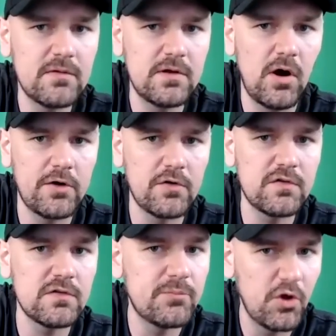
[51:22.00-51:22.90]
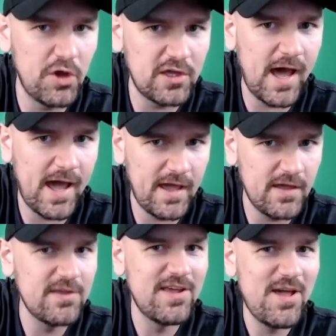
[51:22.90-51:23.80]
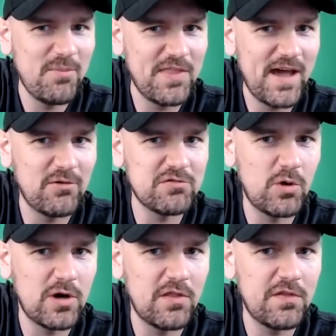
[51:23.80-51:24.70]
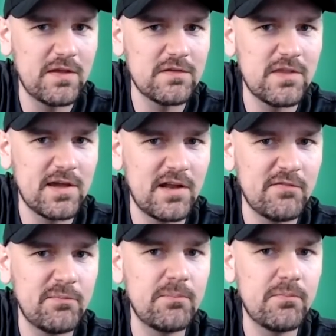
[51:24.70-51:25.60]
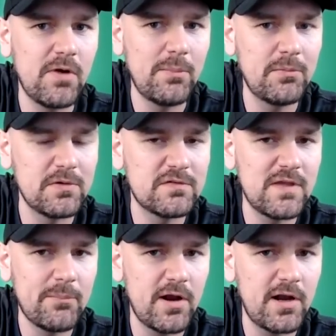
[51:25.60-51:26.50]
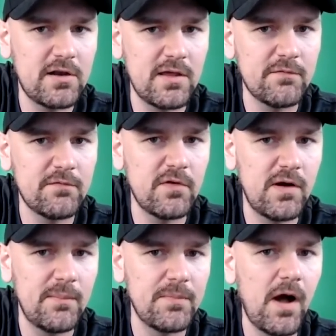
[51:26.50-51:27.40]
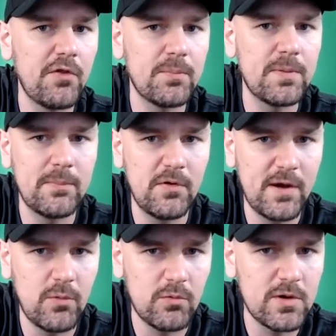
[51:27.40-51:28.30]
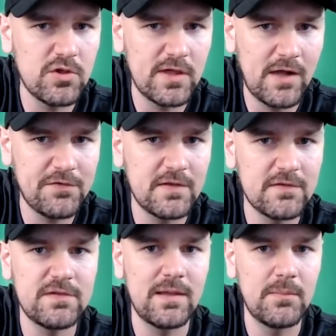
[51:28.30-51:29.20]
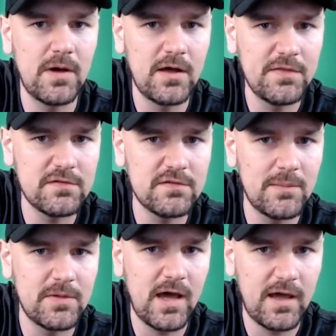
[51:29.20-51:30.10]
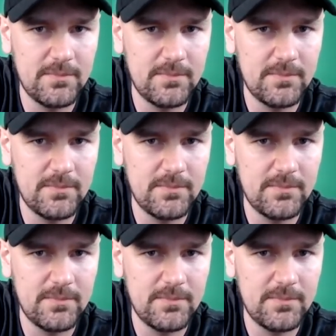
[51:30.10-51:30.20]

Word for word: you know, Andros is a brilliant guy, but that was one of the things that kind of probably separated him from other people that were reaching out to that same uh, that same guy.